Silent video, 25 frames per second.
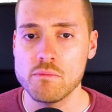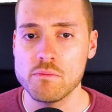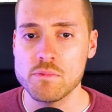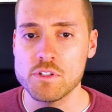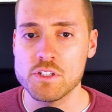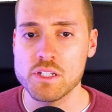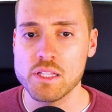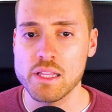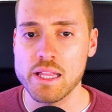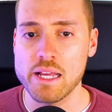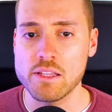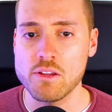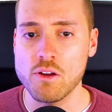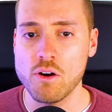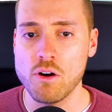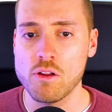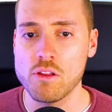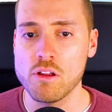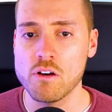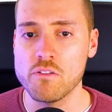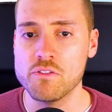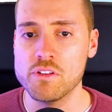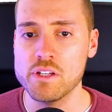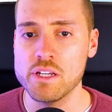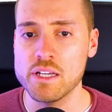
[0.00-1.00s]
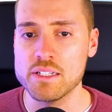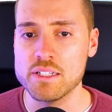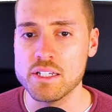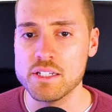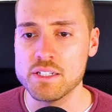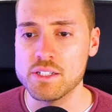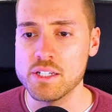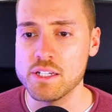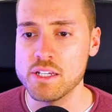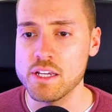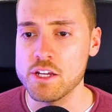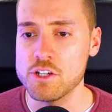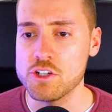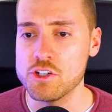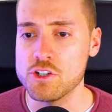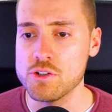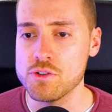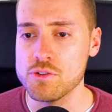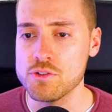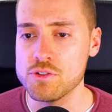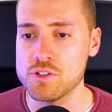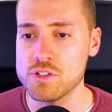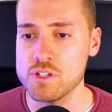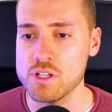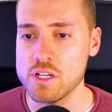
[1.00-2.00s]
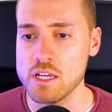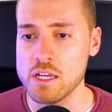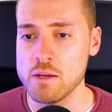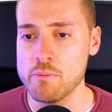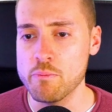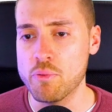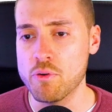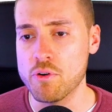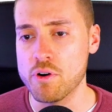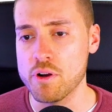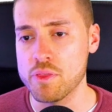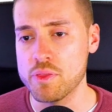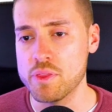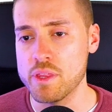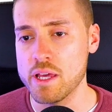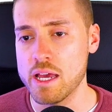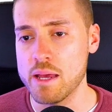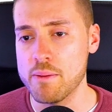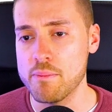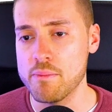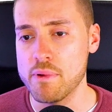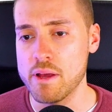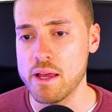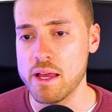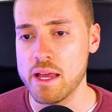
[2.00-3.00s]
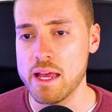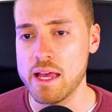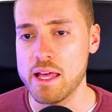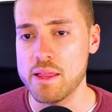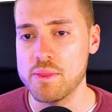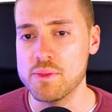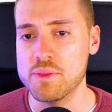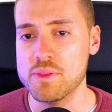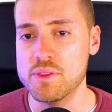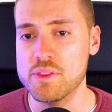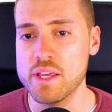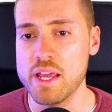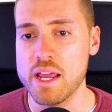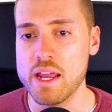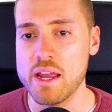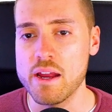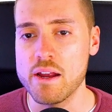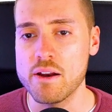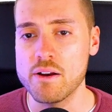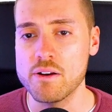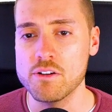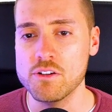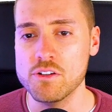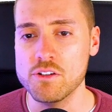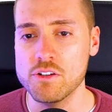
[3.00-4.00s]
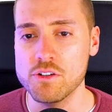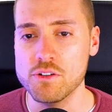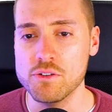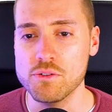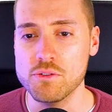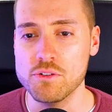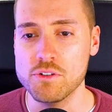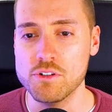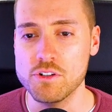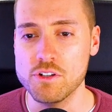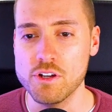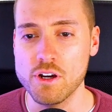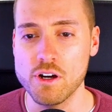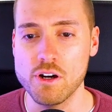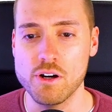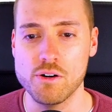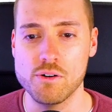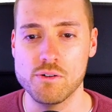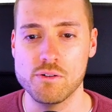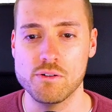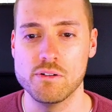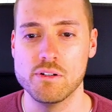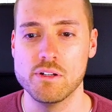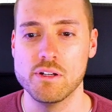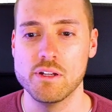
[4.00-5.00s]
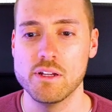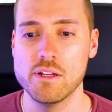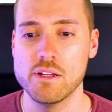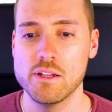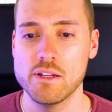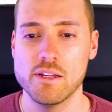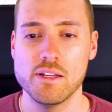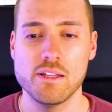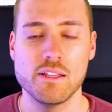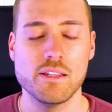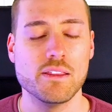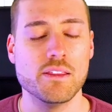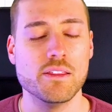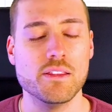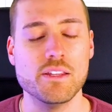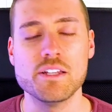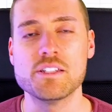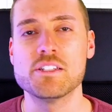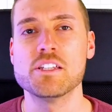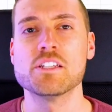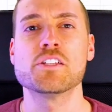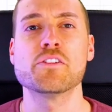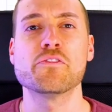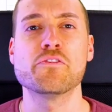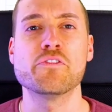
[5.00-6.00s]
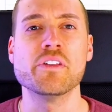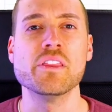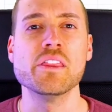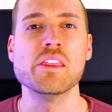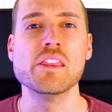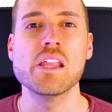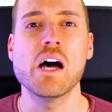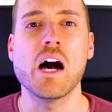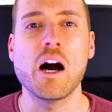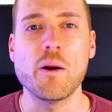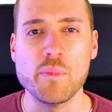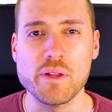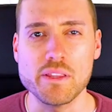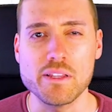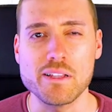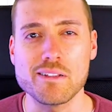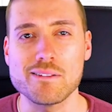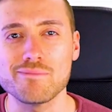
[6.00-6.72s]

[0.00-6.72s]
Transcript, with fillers: select all of the existing issues, import them, and there you go. This is phenomenal.